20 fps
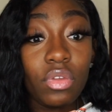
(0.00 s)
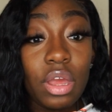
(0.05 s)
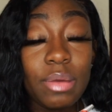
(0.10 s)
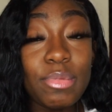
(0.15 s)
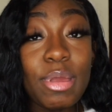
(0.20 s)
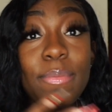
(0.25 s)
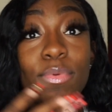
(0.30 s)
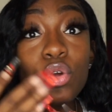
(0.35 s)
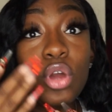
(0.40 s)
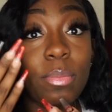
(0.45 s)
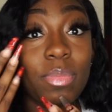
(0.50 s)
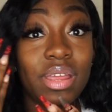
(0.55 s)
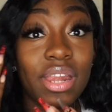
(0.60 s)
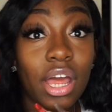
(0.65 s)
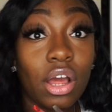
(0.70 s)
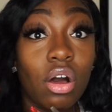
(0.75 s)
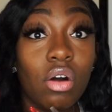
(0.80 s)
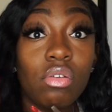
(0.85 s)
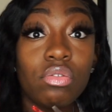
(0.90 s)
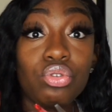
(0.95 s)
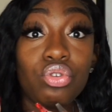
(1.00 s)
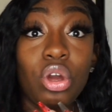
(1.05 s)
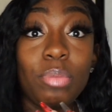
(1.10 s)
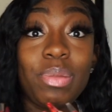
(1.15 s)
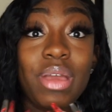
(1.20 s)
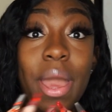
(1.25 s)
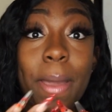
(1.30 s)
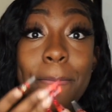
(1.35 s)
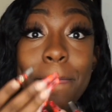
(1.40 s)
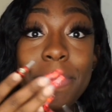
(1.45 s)
Maybe you could be like, oh, you could
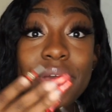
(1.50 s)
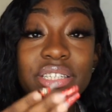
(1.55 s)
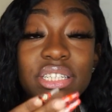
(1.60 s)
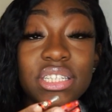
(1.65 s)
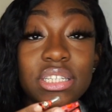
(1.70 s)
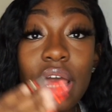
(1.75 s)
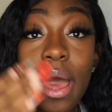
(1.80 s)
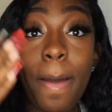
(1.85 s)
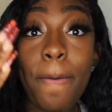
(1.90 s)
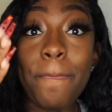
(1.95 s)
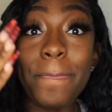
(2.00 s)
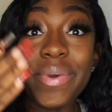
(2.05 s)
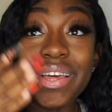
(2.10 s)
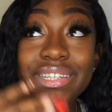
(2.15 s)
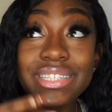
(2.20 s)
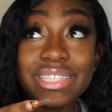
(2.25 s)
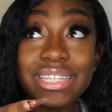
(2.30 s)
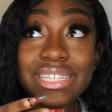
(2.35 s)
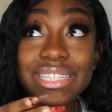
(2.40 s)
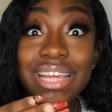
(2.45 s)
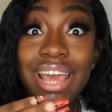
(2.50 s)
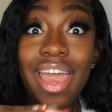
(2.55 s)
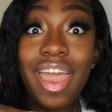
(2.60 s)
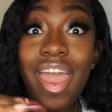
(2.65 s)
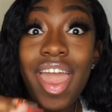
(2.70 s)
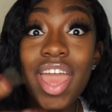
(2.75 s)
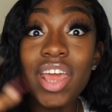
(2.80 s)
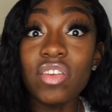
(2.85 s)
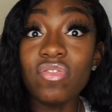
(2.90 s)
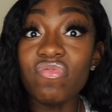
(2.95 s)
be a business
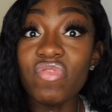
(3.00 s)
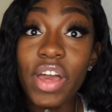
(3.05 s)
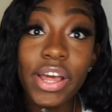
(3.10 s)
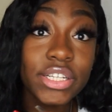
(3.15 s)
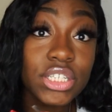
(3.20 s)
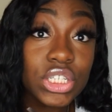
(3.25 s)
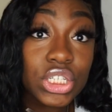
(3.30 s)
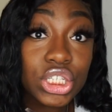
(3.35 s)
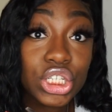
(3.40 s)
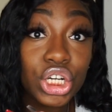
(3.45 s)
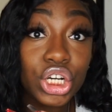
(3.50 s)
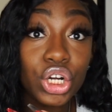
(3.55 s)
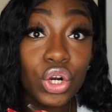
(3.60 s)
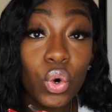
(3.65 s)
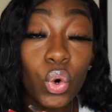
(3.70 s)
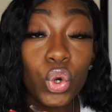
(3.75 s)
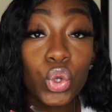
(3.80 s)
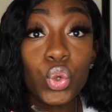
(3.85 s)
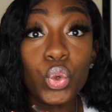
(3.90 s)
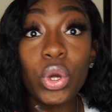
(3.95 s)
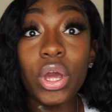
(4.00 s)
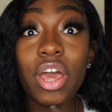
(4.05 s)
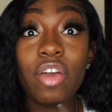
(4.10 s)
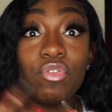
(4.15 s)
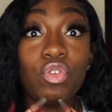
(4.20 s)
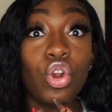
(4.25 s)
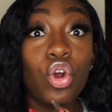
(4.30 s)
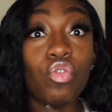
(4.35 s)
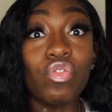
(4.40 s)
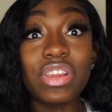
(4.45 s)
investor, or
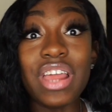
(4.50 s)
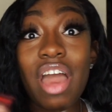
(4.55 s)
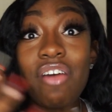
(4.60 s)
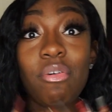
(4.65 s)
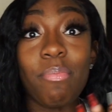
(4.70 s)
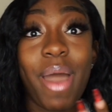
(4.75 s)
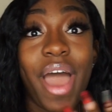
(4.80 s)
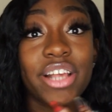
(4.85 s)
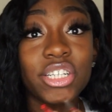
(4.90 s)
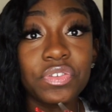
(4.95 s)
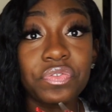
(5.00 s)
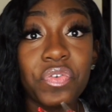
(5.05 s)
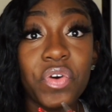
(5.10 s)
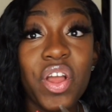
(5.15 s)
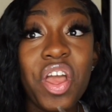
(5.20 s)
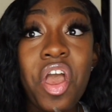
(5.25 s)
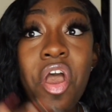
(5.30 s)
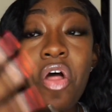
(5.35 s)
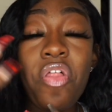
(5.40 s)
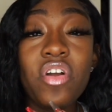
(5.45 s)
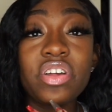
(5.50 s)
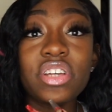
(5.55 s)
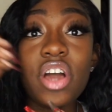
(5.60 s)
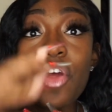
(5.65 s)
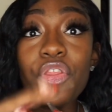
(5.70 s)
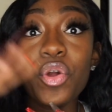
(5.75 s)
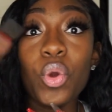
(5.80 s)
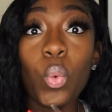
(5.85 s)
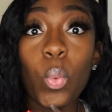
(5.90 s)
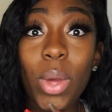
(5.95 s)
if you don't really have a passion for it, there's
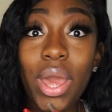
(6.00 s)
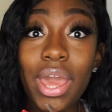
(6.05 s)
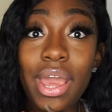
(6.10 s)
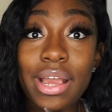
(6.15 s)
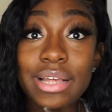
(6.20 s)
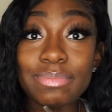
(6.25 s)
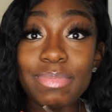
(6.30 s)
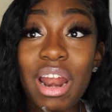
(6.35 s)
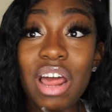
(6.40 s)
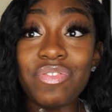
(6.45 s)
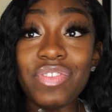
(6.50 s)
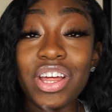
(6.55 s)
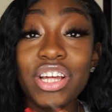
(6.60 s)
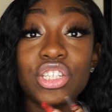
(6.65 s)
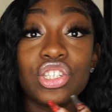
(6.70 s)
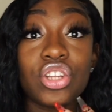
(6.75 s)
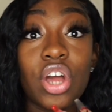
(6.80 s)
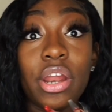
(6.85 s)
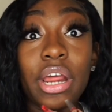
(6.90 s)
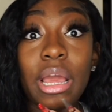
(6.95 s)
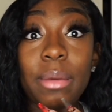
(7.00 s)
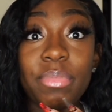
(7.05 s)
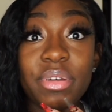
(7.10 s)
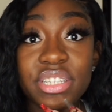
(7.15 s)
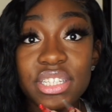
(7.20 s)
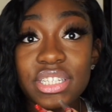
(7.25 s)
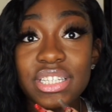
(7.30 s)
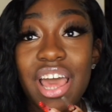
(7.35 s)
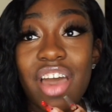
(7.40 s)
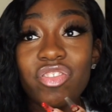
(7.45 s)
other ways. But I feel like starting a
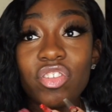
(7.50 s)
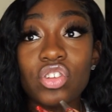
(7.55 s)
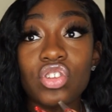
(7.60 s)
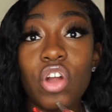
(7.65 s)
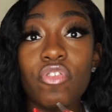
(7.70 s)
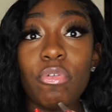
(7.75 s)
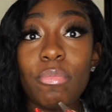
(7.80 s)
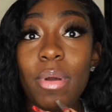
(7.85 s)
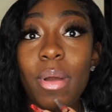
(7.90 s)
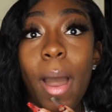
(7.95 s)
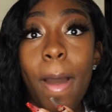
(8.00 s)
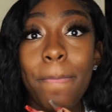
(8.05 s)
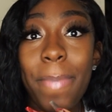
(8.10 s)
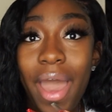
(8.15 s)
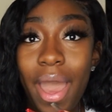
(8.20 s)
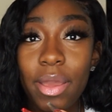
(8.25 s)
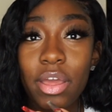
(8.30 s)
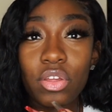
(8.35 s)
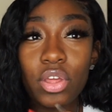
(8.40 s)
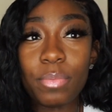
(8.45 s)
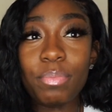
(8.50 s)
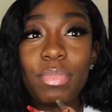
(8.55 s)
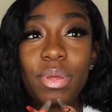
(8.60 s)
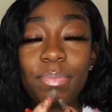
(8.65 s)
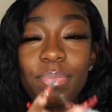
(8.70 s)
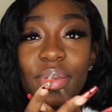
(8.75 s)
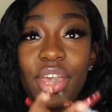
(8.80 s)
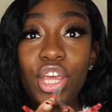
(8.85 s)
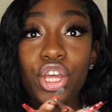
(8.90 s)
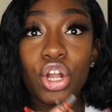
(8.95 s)
business, it has to start from
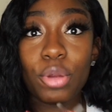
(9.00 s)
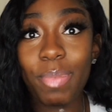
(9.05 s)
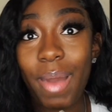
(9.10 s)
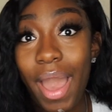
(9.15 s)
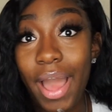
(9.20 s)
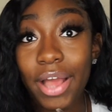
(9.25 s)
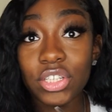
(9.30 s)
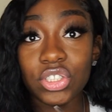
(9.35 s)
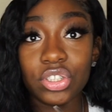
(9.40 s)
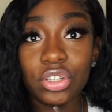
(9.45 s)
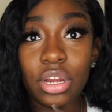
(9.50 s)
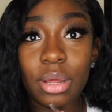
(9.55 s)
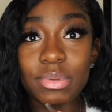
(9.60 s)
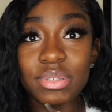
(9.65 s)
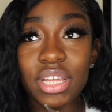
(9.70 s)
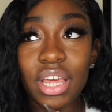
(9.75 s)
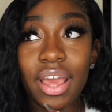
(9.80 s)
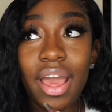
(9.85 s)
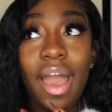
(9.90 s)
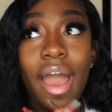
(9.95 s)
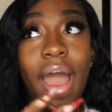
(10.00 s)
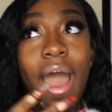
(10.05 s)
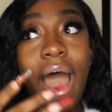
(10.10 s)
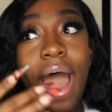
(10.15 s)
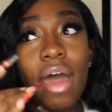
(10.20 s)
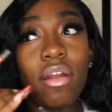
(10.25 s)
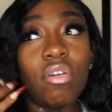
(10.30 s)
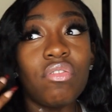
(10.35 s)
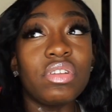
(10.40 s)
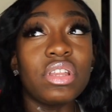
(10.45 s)
it being your passion. You know what I'm saying?
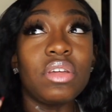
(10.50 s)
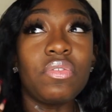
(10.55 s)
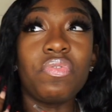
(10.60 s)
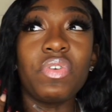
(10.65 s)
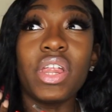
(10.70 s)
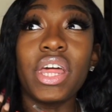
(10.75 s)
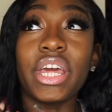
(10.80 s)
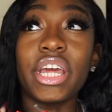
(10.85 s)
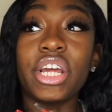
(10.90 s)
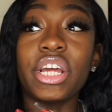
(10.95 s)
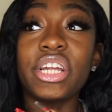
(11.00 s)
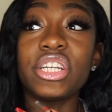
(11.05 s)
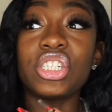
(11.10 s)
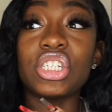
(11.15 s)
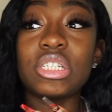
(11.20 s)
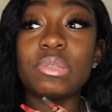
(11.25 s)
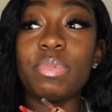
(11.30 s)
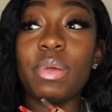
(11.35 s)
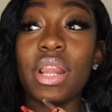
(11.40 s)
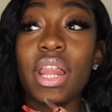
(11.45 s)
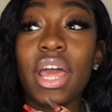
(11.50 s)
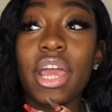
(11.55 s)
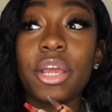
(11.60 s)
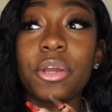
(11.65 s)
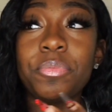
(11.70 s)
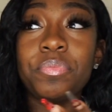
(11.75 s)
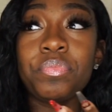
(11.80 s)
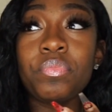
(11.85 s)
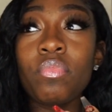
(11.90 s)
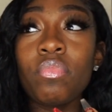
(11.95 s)
I don't really feel like it can just be
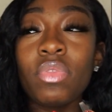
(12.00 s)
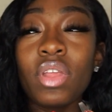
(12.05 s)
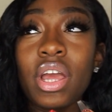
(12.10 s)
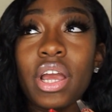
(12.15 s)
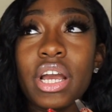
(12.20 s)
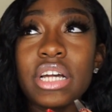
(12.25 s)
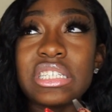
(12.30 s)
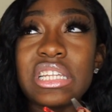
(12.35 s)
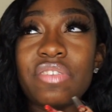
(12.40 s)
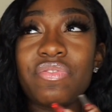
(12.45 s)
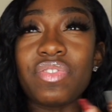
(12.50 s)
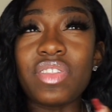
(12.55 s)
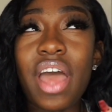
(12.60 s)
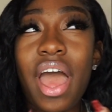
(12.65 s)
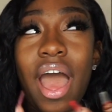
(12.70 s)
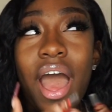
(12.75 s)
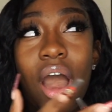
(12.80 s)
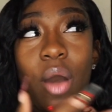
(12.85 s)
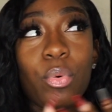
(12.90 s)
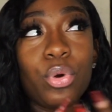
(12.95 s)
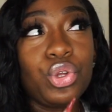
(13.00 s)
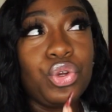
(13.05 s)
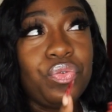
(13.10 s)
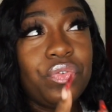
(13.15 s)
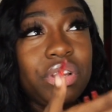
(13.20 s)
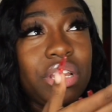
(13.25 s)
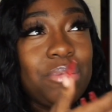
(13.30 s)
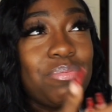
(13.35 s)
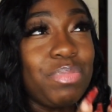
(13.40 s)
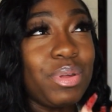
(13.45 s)
like, because how will you
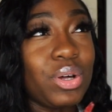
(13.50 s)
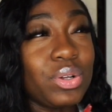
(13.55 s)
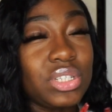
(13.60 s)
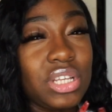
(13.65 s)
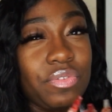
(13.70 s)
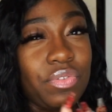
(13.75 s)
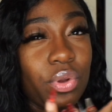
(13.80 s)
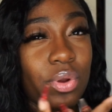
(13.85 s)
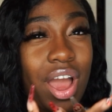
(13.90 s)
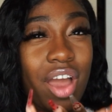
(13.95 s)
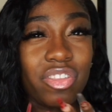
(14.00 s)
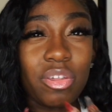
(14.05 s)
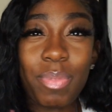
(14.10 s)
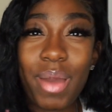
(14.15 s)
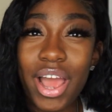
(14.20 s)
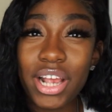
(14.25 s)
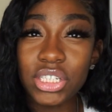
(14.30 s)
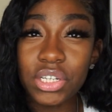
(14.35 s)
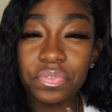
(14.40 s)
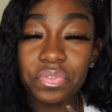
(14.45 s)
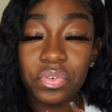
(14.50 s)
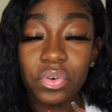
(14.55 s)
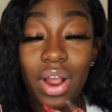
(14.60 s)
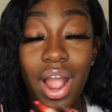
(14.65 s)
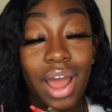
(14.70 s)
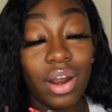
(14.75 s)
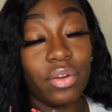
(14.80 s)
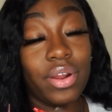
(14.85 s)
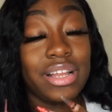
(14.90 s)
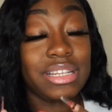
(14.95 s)
really build it if you don't have the passion for it?
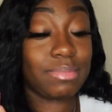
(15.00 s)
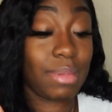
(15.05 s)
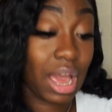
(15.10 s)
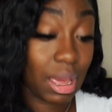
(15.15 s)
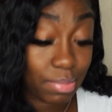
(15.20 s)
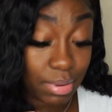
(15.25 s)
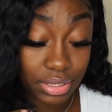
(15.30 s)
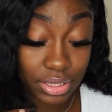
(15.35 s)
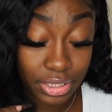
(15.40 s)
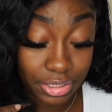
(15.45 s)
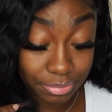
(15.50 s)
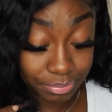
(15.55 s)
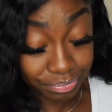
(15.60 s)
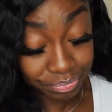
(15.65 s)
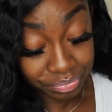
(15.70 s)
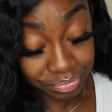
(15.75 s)
I don't know, that's my opinion.